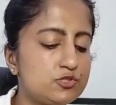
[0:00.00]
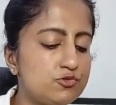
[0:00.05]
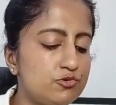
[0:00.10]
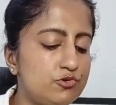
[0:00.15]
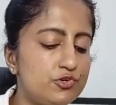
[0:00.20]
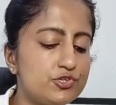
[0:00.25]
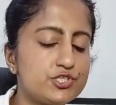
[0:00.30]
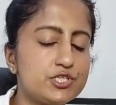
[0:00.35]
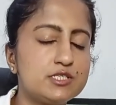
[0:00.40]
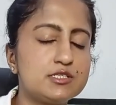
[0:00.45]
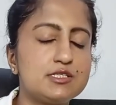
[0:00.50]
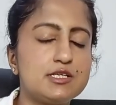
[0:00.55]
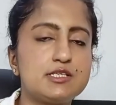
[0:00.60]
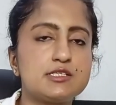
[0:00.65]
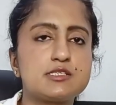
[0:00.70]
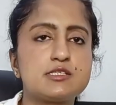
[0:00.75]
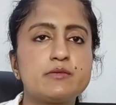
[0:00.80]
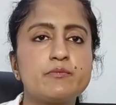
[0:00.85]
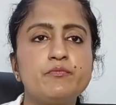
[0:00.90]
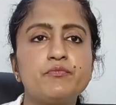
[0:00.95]
questions
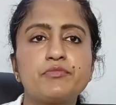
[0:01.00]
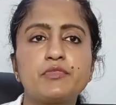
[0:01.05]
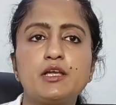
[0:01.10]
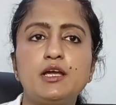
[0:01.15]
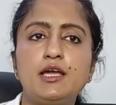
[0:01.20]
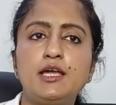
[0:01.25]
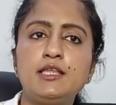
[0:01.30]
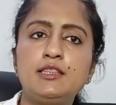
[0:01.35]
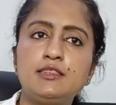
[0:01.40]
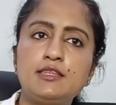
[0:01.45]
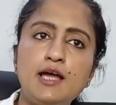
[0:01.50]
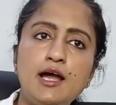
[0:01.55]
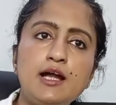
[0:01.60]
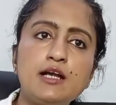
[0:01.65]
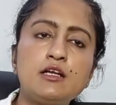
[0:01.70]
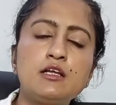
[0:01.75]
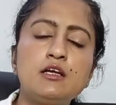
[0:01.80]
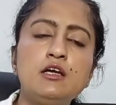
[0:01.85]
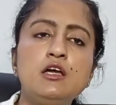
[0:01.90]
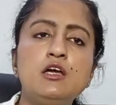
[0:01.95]
is in
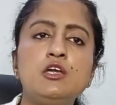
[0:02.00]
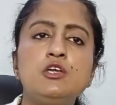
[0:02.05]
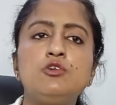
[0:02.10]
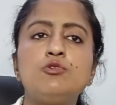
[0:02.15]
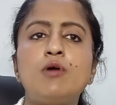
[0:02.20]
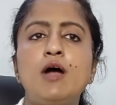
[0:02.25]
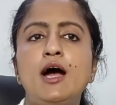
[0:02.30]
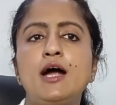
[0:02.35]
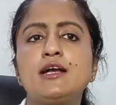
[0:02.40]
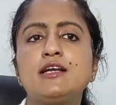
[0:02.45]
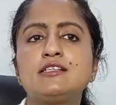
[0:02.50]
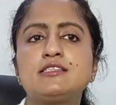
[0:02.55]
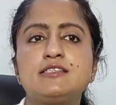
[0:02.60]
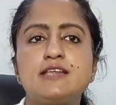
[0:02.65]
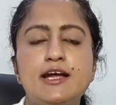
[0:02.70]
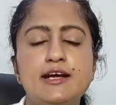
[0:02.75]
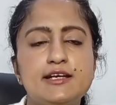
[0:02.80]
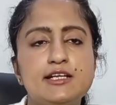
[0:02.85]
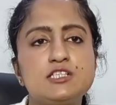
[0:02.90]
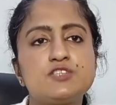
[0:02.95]
that you had a
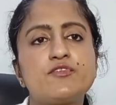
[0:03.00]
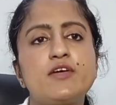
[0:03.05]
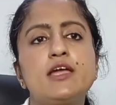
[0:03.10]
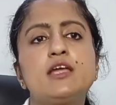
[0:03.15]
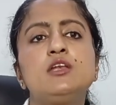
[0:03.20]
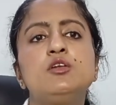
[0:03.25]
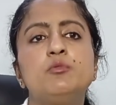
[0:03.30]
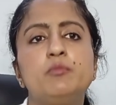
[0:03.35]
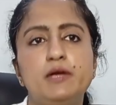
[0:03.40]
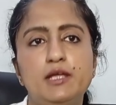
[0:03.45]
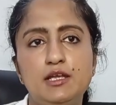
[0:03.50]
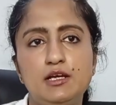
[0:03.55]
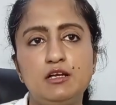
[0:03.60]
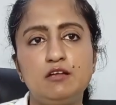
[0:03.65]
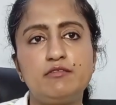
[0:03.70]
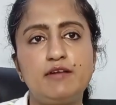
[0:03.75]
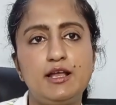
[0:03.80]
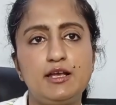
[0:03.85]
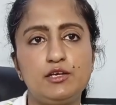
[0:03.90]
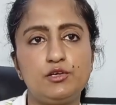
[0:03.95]
satisfying
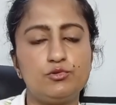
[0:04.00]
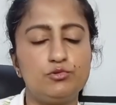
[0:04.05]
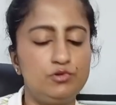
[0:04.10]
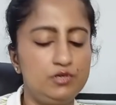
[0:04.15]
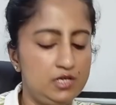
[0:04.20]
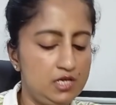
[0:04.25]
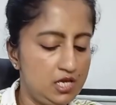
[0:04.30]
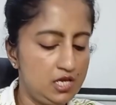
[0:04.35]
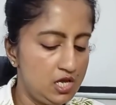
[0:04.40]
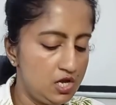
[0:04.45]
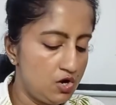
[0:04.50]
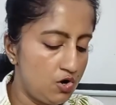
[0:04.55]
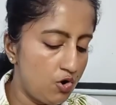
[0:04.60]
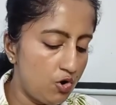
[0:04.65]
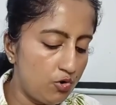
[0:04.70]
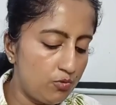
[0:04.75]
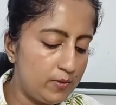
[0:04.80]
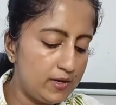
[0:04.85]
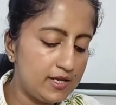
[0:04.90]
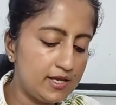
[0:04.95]
numerical value.
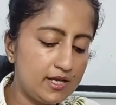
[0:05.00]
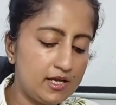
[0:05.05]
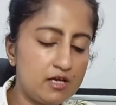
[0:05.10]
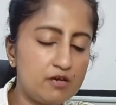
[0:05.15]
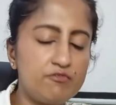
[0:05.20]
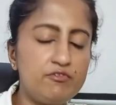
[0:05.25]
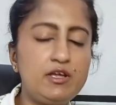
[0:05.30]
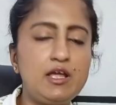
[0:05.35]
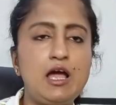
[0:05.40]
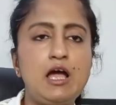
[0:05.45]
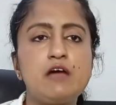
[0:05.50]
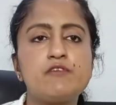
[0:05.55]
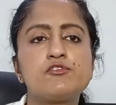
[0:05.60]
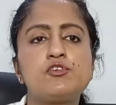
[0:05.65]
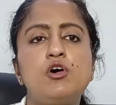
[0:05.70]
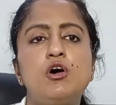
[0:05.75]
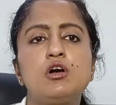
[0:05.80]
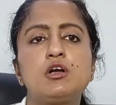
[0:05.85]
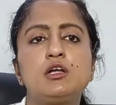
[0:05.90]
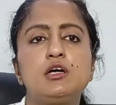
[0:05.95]
Over here, we have
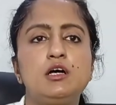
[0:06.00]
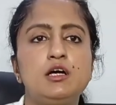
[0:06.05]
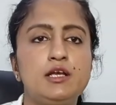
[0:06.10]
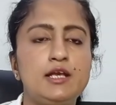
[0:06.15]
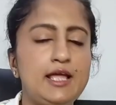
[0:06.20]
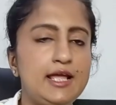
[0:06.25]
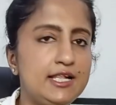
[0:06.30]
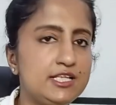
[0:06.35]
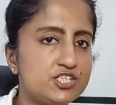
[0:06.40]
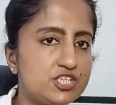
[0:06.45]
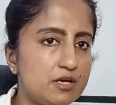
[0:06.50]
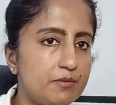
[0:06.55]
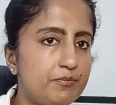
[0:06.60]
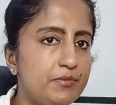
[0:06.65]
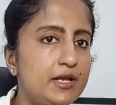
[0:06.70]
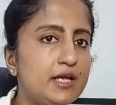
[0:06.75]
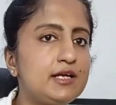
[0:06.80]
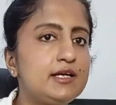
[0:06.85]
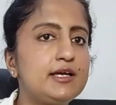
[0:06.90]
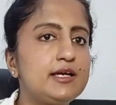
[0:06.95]
got an
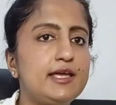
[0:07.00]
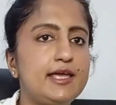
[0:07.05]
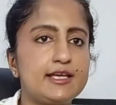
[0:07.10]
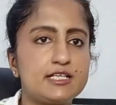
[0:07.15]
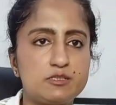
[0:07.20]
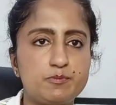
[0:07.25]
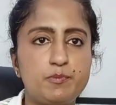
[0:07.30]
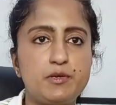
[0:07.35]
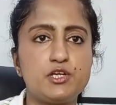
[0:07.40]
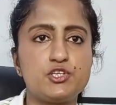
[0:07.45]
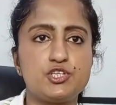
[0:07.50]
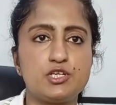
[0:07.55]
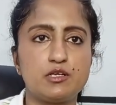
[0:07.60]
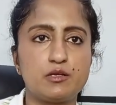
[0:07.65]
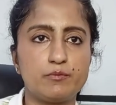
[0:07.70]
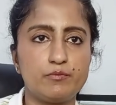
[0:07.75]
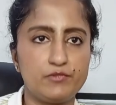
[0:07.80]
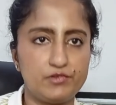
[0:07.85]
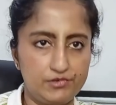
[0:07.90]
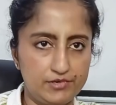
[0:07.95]
algebraic
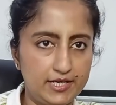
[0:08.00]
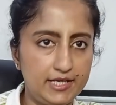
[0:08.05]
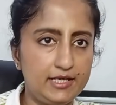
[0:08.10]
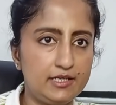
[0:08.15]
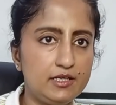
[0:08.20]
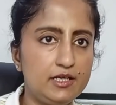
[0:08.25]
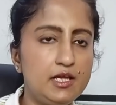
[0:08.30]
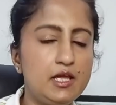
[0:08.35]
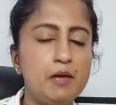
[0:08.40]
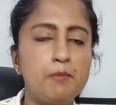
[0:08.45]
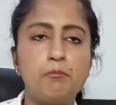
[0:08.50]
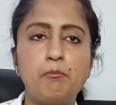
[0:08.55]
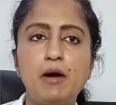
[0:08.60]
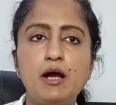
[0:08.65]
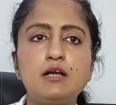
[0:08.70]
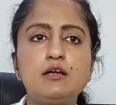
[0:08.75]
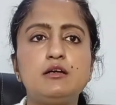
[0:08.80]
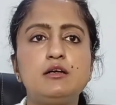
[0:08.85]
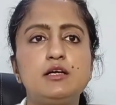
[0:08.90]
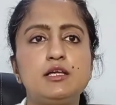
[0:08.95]
expression, right?
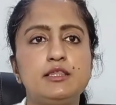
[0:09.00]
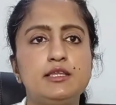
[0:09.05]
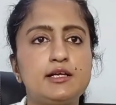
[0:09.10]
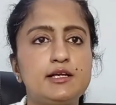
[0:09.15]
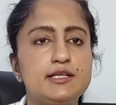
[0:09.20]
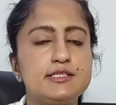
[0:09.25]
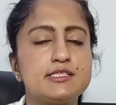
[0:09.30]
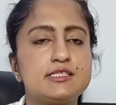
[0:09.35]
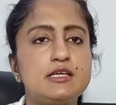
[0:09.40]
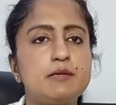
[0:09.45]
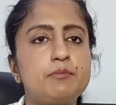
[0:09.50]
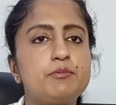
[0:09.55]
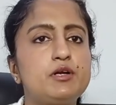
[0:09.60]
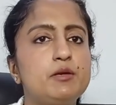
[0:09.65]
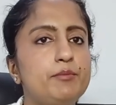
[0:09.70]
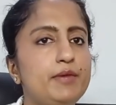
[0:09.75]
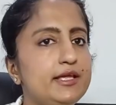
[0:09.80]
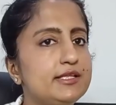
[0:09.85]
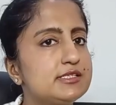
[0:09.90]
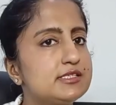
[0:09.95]
But the concept
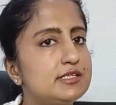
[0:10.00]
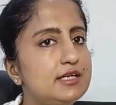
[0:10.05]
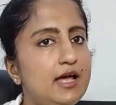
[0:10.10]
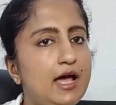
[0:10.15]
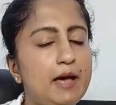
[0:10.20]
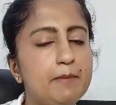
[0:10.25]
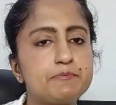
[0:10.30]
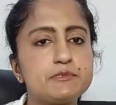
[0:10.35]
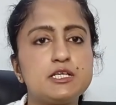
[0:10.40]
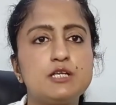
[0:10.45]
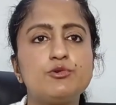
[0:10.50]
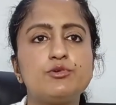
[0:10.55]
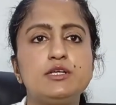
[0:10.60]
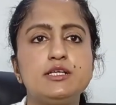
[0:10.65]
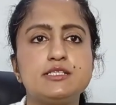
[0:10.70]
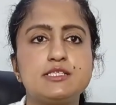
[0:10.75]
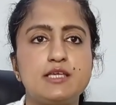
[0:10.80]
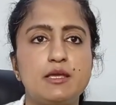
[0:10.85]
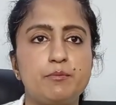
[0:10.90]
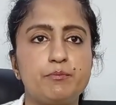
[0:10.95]
remains absolutely
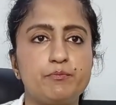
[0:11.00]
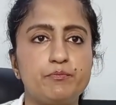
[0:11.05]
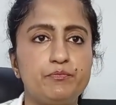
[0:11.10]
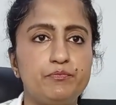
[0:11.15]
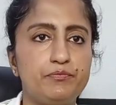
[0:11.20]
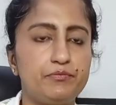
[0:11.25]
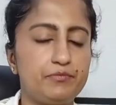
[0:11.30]
same.